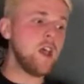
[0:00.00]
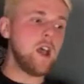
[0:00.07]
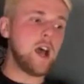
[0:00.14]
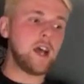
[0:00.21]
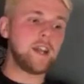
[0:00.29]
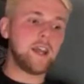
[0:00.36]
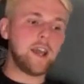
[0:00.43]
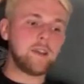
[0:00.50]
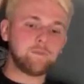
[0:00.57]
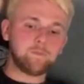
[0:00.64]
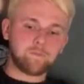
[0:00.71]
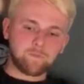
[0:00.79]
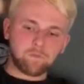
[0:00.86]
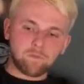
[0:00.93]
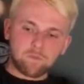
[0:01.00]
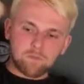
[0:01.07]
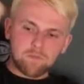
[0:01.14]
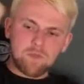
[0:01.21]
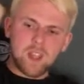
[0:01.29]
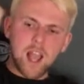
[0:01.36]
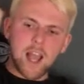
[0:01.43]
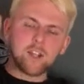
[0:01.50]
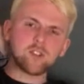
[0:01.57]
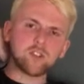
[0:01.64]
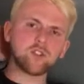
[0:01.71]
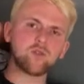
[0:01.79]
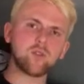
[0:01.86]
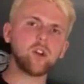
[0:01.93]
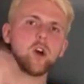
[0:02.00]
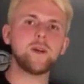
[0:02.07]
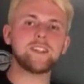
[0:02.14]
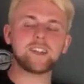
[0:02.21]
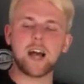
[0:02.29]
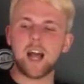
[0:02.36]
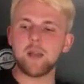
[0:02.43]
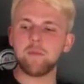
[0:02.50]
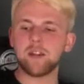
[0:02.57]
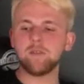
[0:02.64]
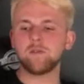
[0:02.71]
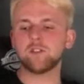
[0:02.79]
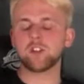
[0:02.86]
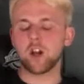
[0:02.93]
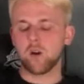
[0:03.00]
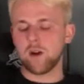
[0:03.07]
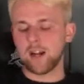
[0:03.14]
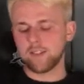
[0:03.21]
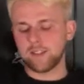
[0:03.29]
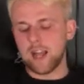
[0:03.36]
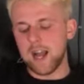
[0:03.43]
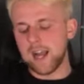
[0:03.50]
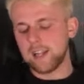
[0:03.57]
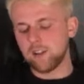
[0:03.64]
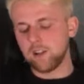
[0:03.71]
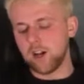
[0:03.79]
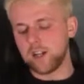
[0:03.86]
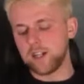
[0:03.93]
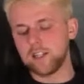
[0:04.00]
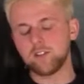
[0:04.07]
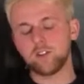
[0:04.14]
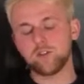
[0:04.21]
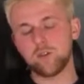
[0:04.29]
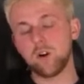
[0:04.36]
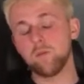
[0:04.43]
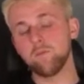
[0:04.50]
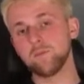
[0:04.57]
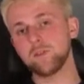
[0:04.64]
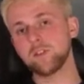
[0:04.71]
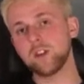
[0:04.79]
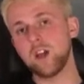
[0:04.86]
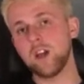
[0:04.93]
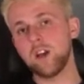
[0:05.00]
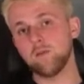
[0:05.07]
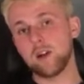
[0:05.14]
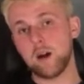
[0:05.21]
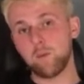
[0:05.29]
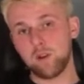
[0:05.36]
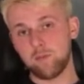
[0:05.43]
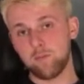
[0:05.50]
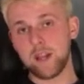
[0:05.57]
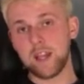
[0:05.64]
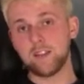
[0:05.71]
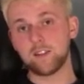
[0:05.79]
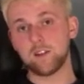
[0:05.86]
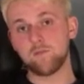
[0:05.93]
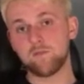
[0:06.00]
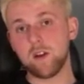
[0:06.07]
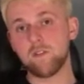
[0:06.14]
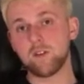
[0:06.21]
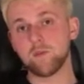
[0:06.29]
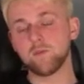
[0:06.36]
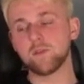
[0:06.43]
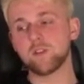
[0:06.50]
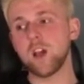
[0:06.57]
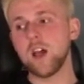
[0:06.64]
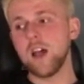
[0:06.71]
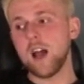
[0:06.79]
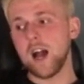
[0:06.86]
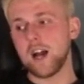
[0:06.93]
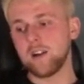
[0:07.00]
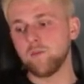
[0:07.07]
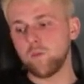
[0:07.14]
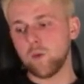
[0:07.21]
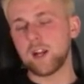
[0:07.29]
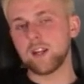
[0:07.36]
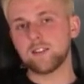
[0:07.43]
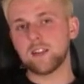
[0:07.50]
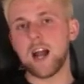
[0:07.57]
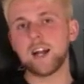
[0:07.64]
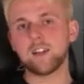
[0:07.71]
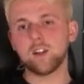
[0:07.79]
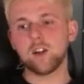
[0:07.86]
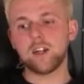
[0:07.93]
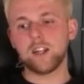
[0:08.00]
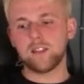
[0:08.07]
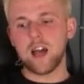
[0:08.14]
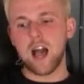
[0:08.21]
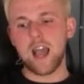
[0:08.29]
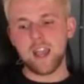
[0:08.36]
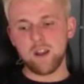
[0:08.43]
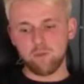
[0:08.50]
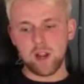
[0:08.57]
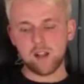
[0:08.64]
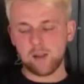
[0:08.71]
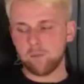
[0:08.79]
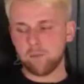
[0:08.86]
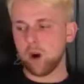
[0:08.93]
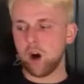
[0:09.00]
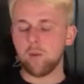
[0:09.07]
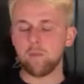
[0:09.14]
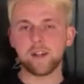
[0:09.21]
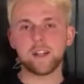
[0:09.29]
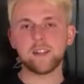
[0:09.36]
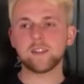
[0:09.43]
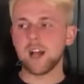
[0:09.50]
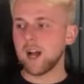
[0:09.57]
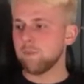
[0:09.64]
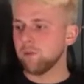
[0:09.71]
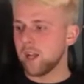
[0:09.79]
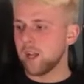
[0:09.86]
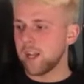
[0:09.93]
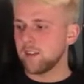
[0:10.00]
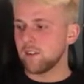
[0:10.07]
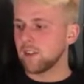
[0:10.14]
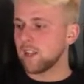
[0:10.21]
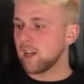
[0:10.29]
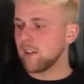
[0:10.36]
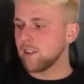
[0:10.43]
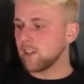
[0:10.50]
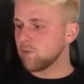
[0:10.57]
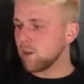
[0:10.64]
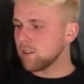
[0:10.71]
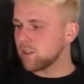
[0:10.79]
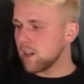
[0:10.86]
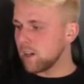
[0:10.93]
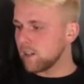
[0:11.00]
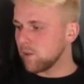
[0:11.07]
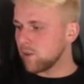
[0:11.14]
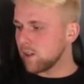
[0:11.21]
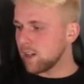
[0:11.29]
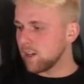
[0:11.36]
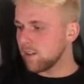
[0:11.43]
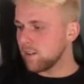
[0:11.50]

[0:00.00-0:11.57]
And I used to struggle with timing, so I started learning the drums, like with beats and rhythms. And when I started learning that, it really brought on my guitar playing, and that's why I started doing it.